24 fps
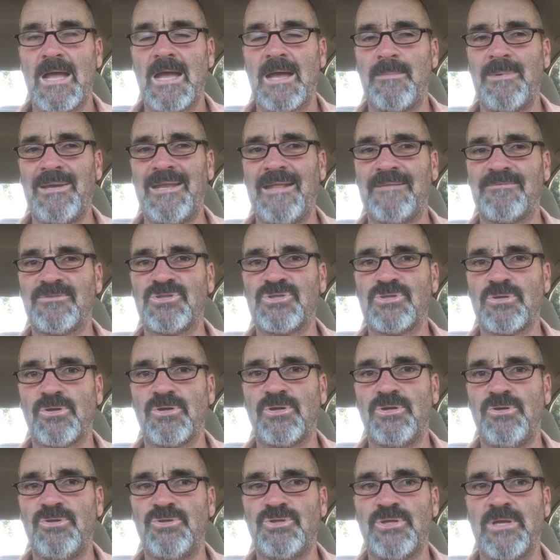I might have to start
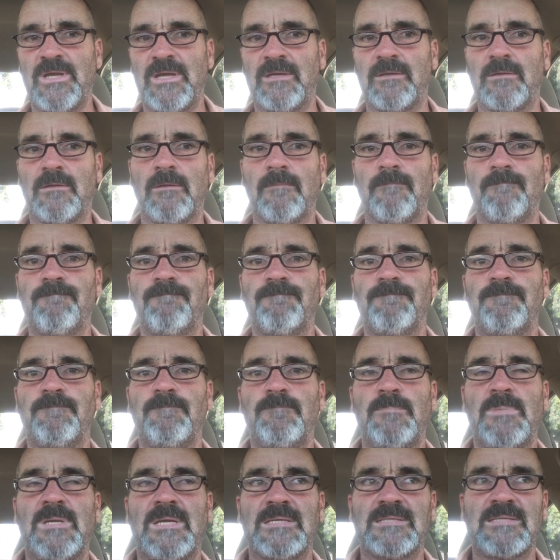a new channel
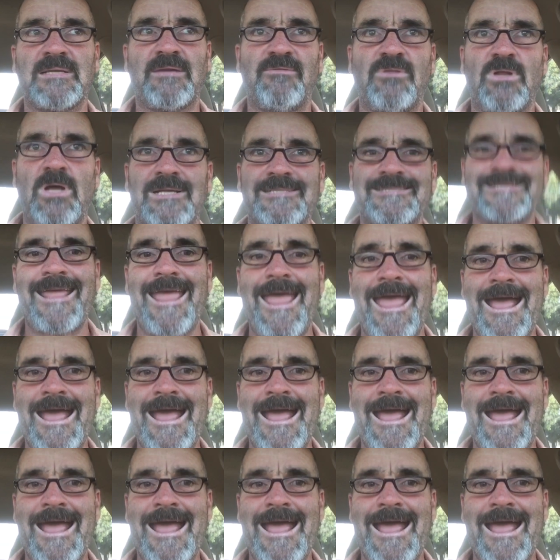because I've lost